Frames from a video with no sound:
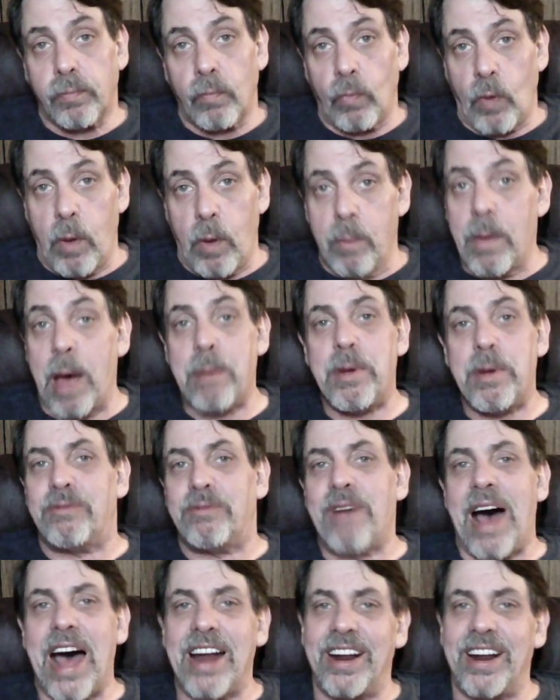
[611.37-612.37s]
maybe
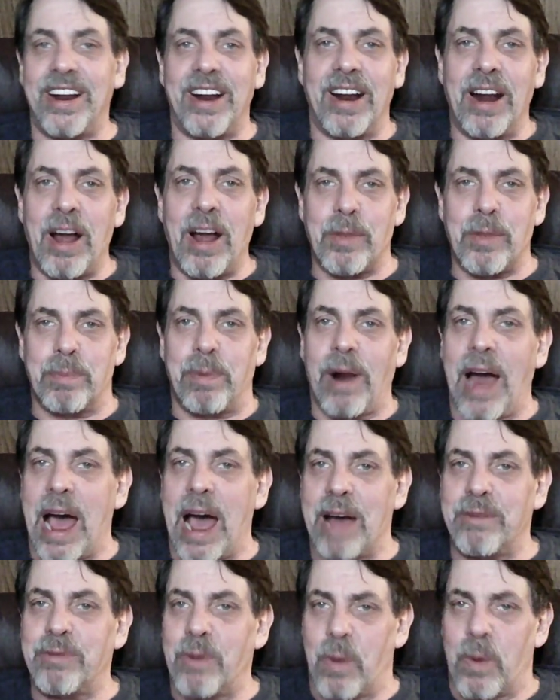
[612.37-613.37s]
finding another
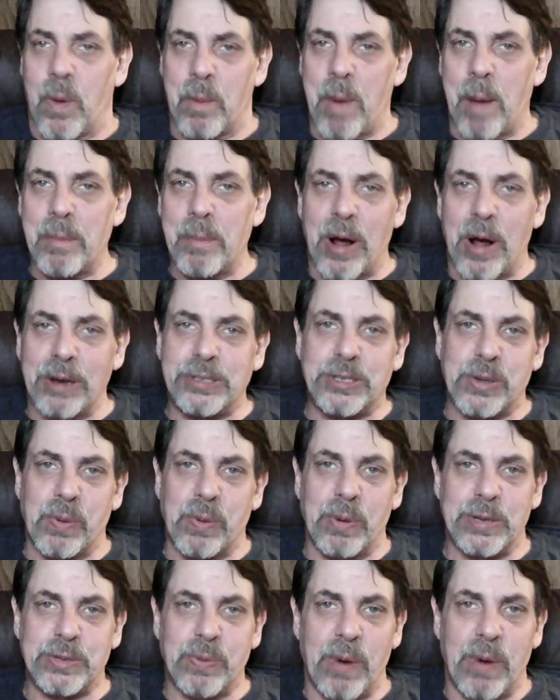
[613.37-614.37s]
platform. I'm not sure
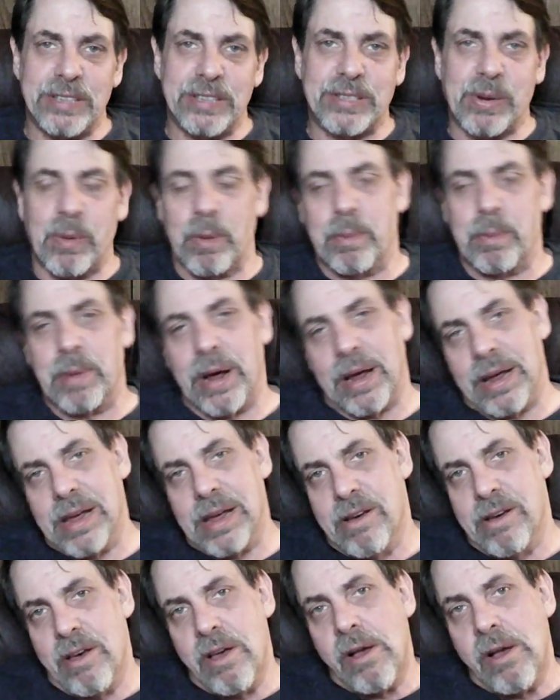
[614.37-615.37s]
which way it's going to be.
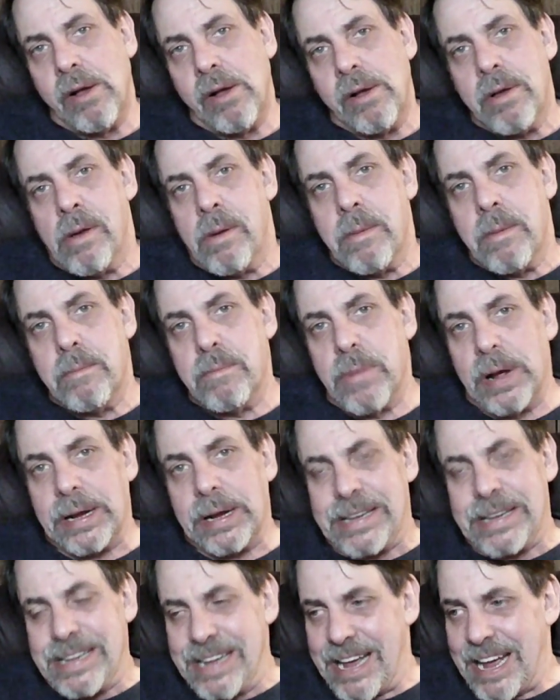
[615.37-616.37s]

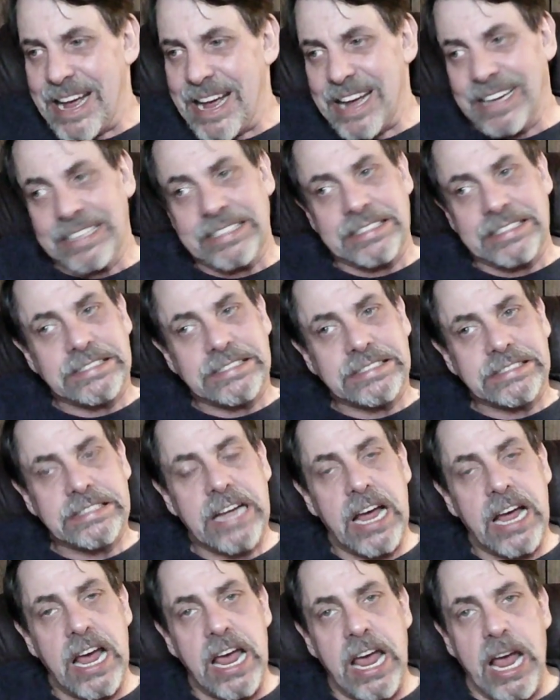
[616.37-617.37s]
But
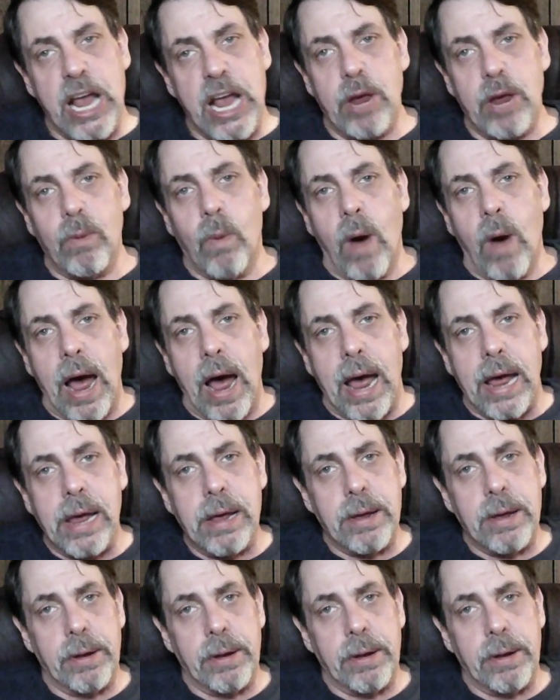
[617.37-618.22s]
anyway,